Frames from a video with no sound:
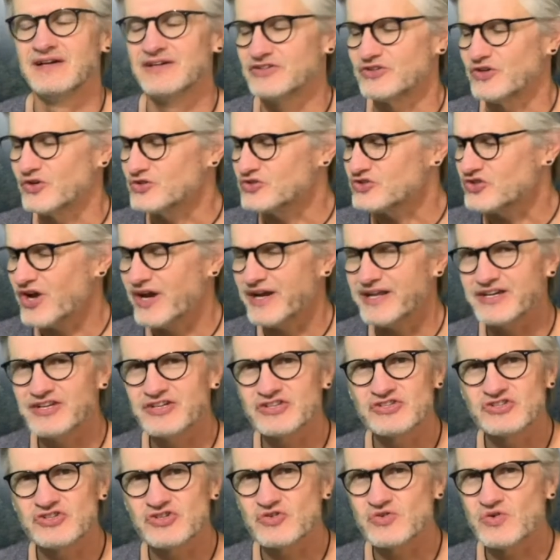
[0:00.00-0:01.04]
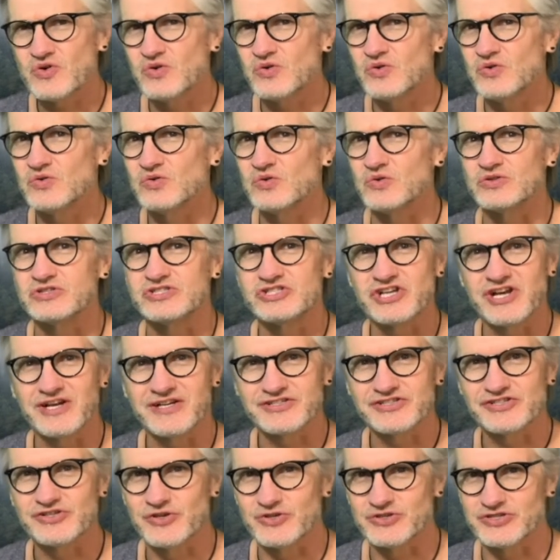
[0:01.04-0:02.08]
Don't try to control or
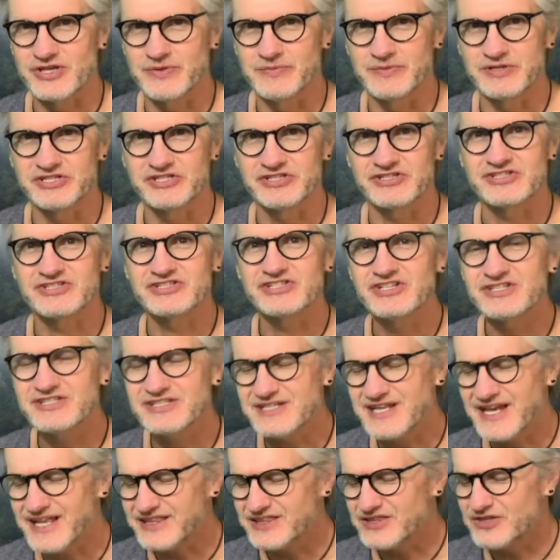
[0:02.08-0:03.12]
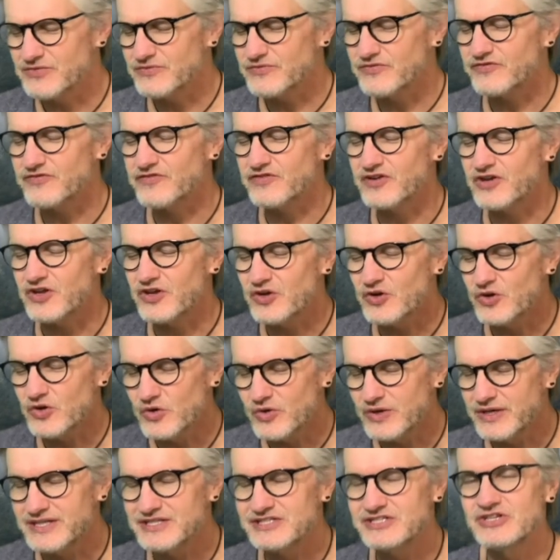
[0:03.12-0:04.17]
judge those images. Just let them flow
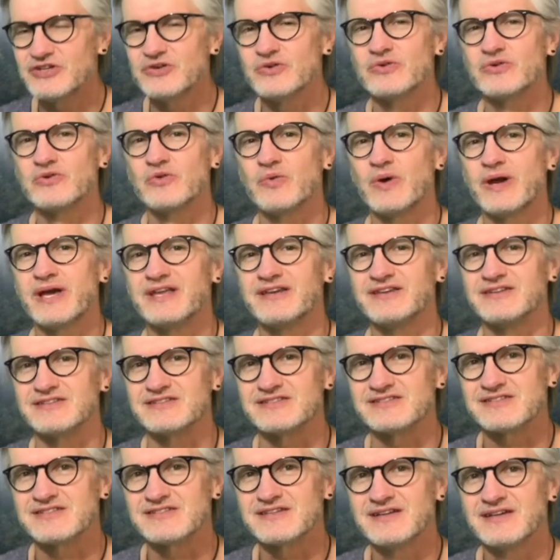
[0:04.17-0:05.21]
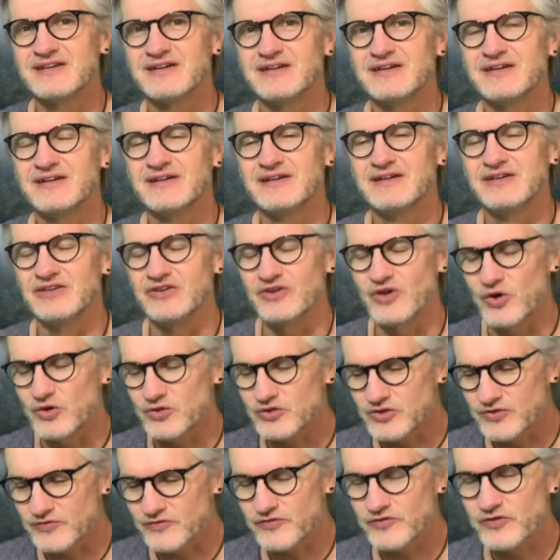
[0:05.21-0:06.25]
into your awareness.
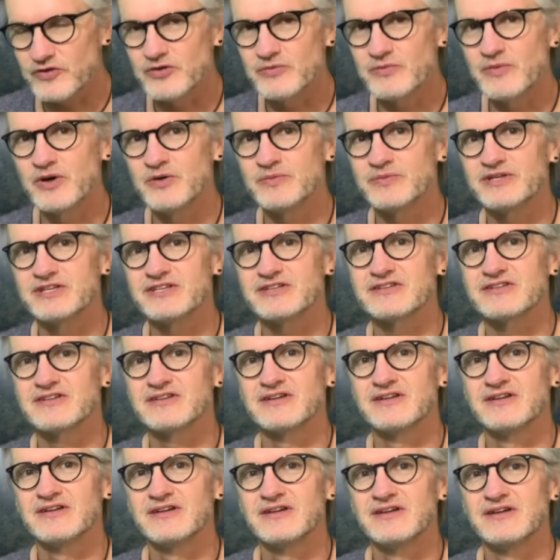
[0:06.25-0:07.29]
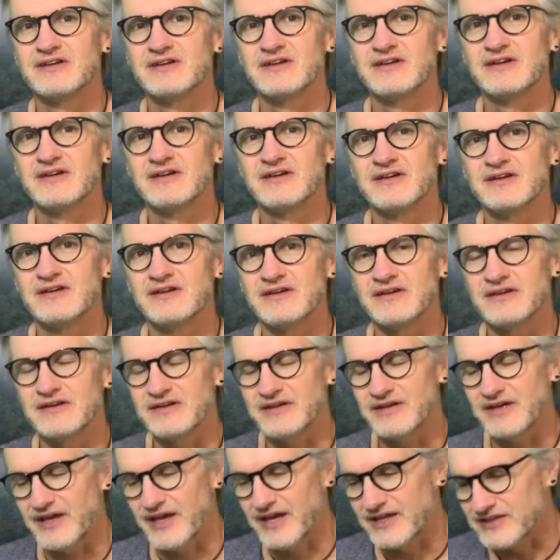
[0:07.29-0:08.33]
Note them for a moment,
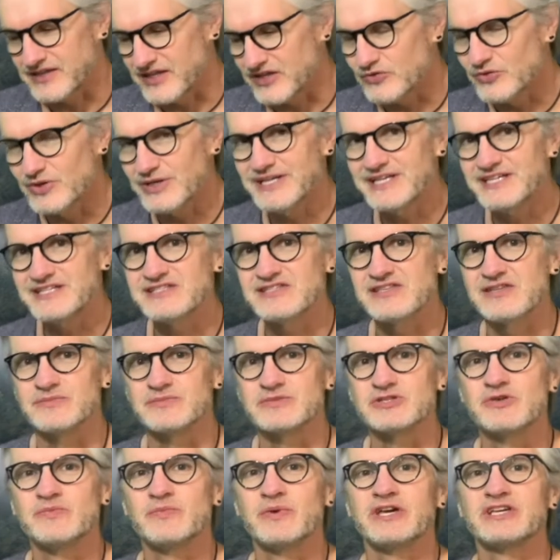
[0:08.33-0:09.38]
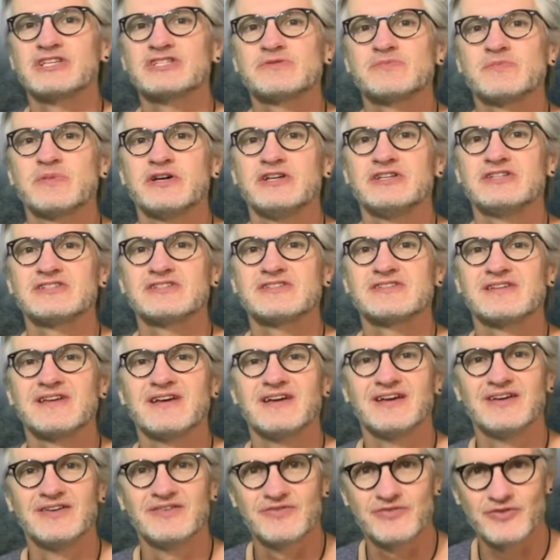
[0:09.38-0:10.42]
and then release them to make space
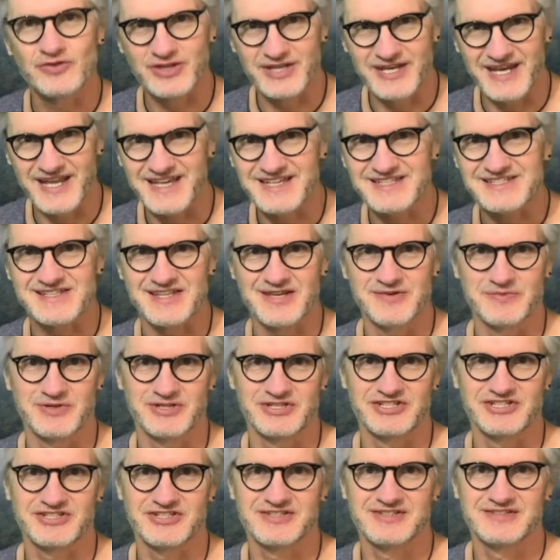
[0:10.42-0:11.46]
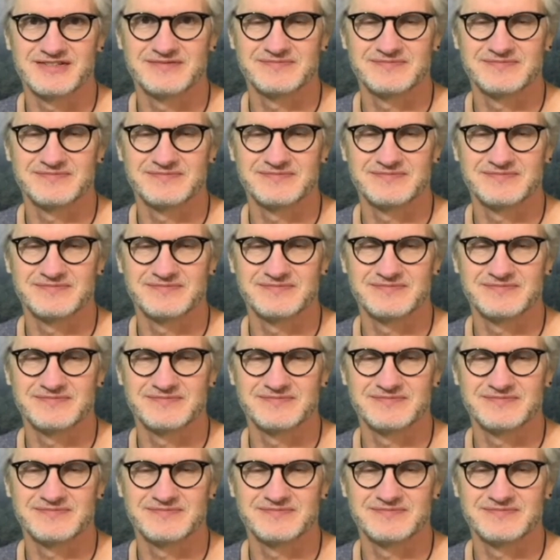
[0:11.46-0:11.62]
for the next image.